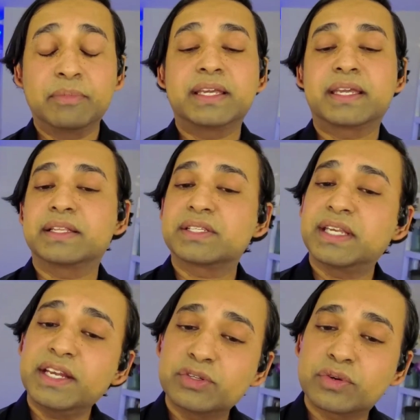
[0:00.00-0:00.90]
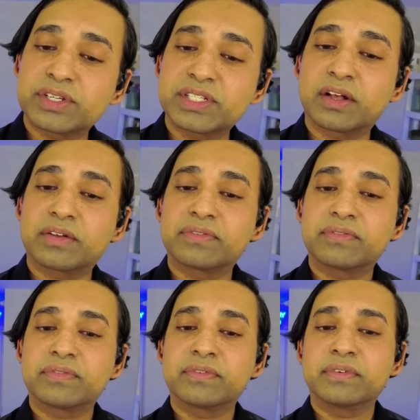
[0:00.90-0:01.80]
And Emily can say to
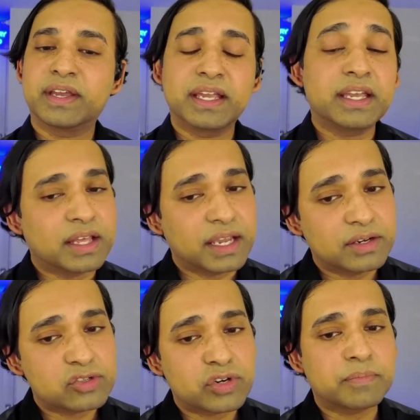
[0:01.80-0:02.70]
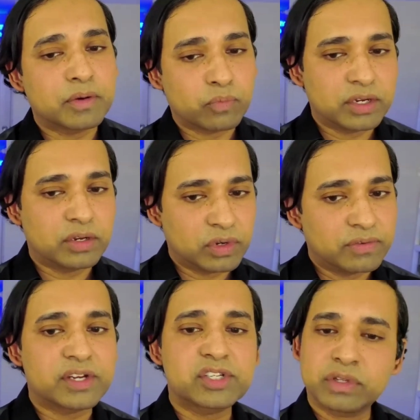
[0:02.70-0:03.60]
herself, and in treatment,
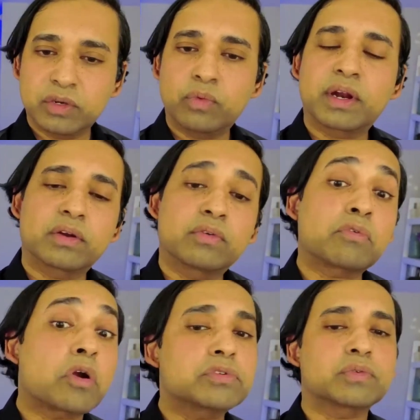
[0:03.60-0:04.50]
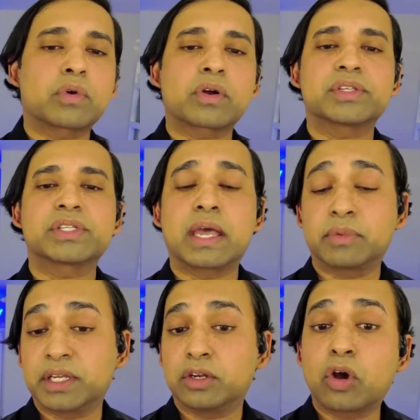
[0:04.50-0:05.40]
we eventually want to grow
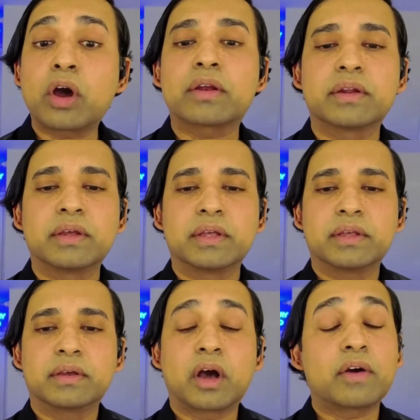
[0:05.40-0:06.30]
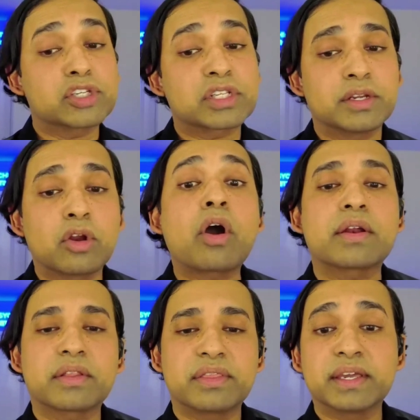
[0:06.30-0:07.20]
towards Emily obviously
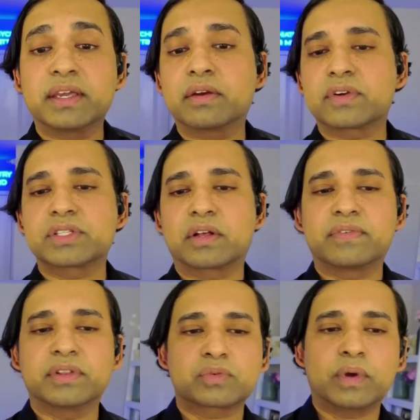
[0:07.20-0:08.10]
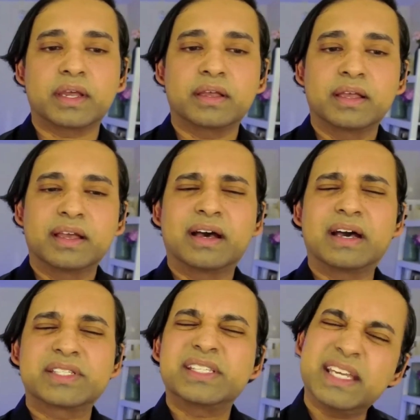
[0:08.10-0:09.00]
not thinking of herself in this way.
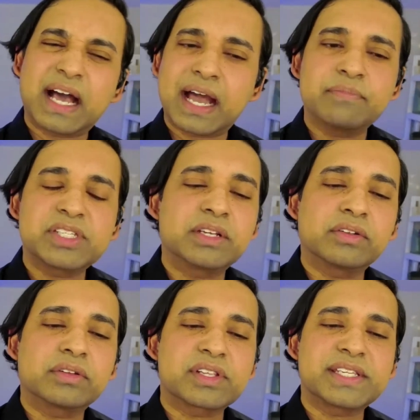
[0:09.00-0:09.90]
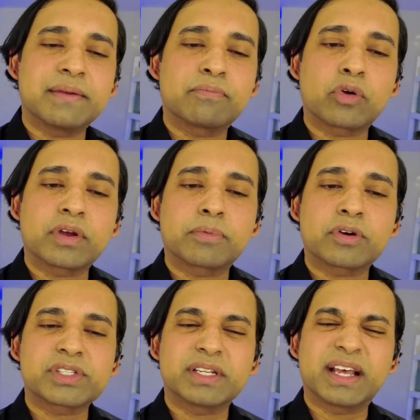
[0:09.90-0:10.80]
See, I'm still the same
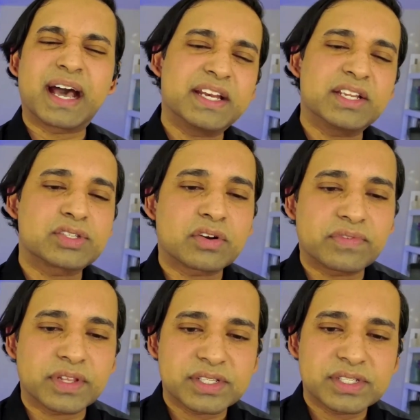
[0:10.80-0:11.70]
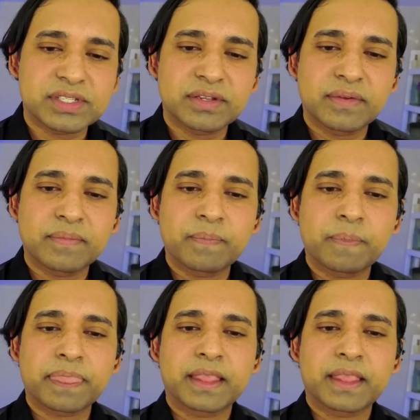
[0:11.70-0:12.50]
broken person. I deserve this.